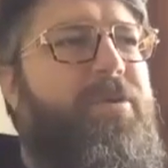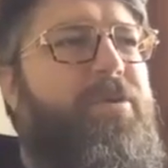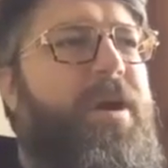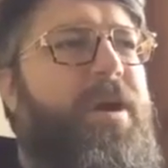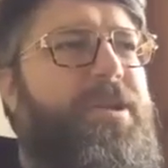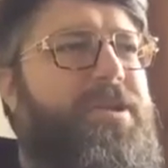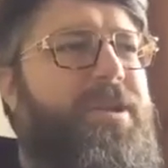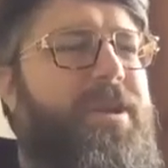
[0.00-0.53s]

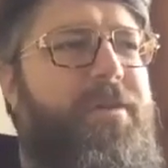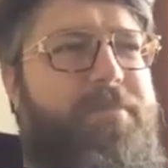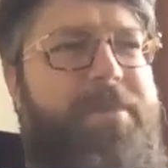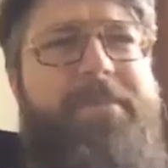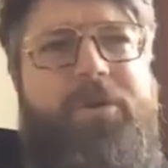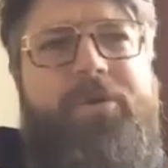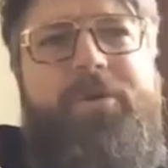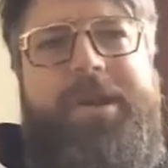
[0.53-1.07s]

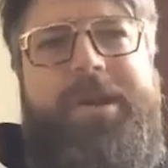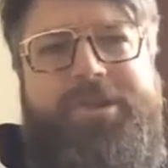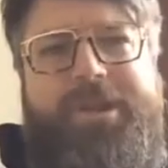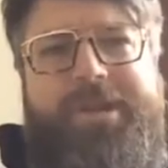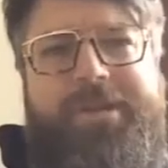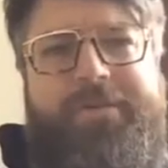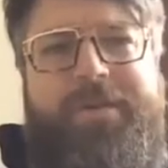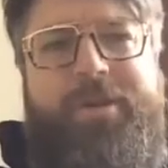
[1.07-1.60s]

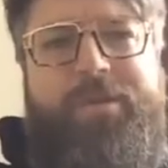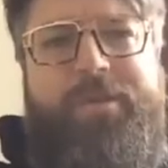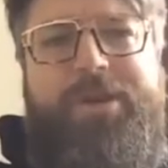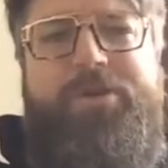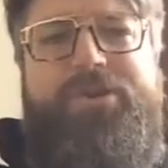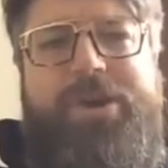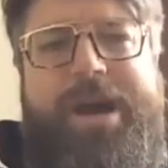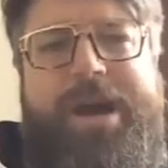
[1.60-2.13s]
questions of like, when you
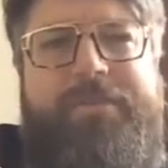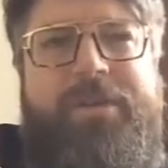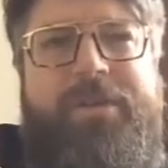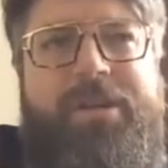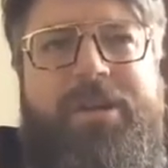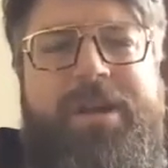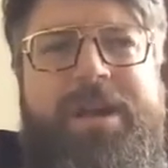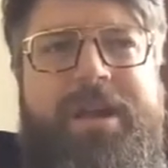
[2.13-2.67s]

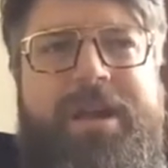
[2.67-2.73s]
travel,